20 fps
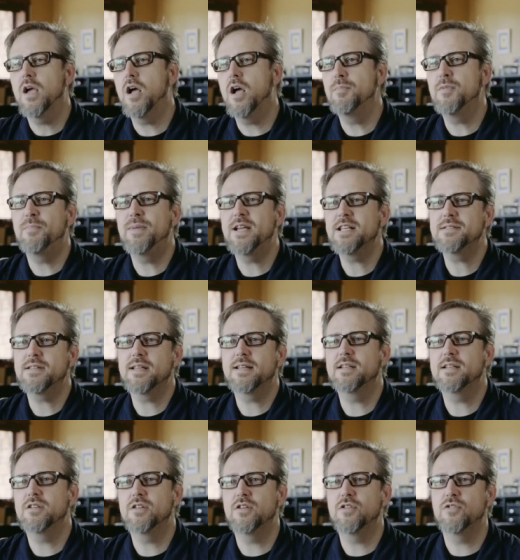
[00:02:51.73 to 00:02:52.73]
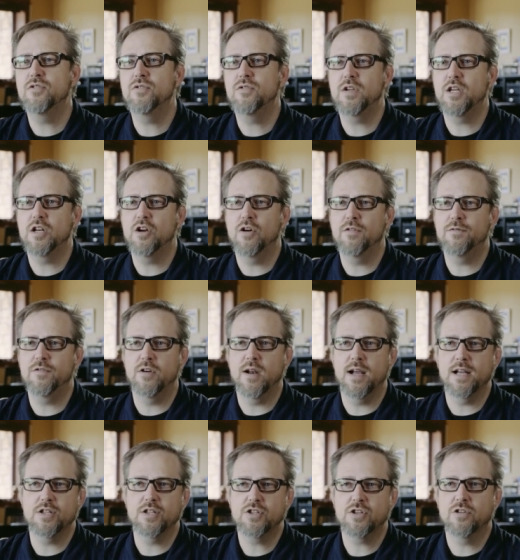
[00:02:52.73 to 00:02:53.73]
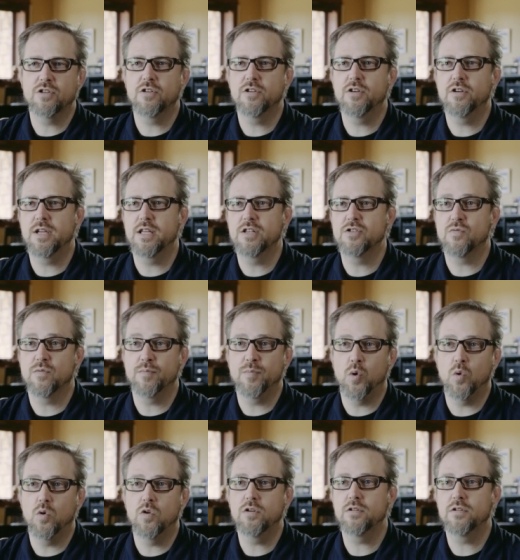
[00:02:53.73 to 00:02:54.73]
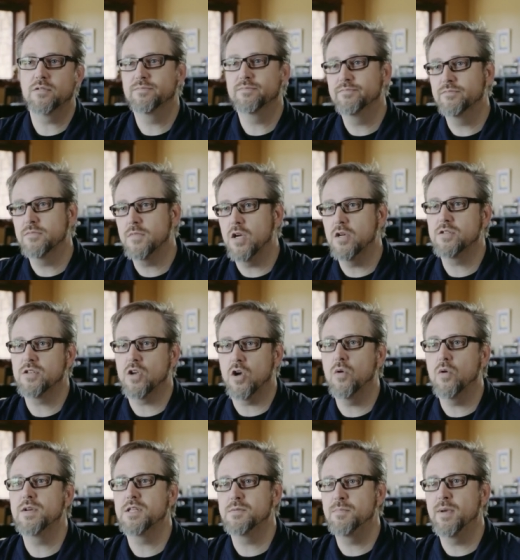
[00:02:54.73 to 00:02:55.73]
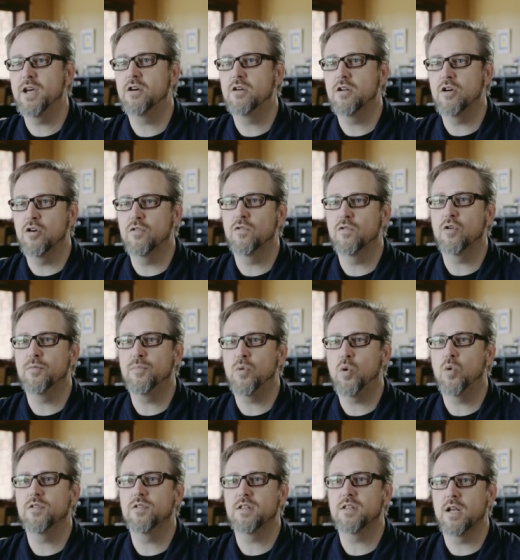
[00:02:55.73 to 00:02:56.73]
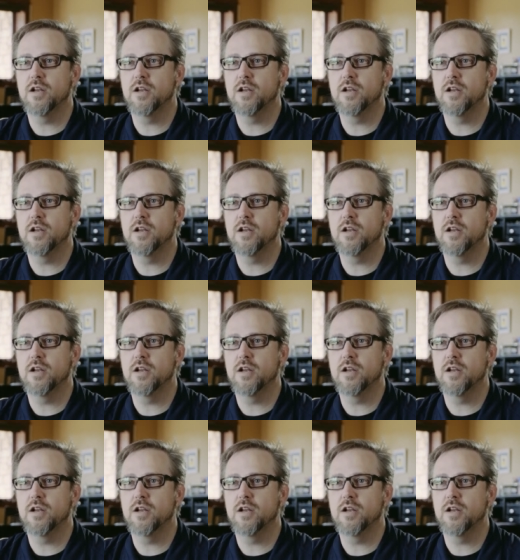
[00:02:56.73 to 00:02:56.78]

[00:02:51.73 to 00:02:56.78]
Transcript: The best thing to do, if you're not sure, is report. It's always better to over-report than